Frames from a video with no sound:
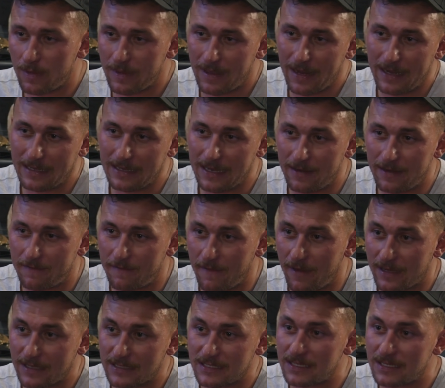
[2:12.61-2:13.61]
than I did
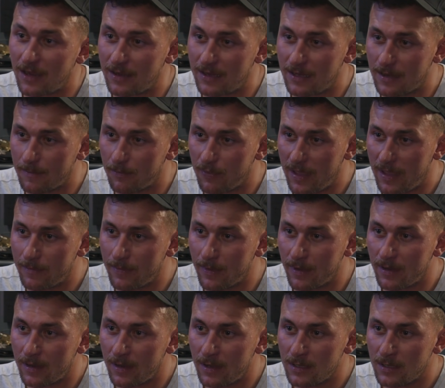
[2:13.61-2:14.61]
fucking studying a
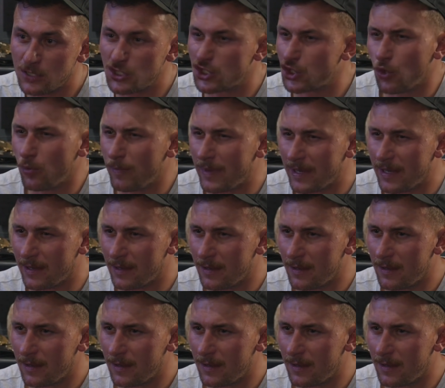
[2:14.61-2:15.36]
playbook. Sue mm-hmm. me.